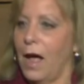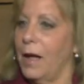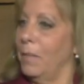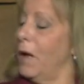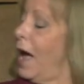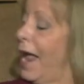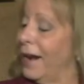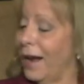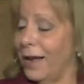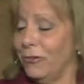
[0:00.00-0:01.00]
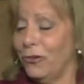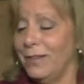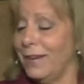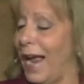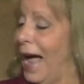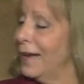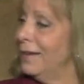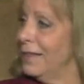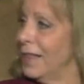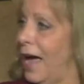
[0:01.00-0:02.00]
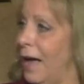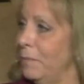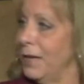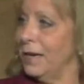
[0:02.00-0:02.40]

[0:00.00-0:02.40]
Um, and I, just to add to that,